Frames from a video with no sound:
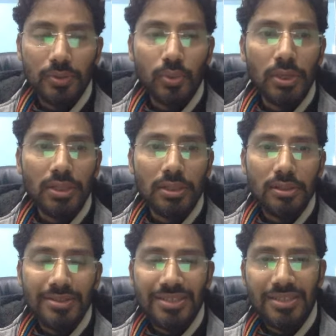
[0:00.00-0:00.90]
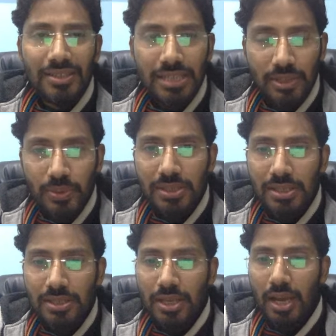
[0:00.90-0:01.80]
various
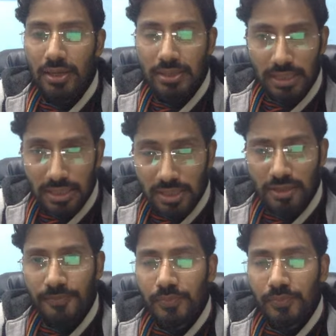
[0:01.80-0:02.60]
sequences and series.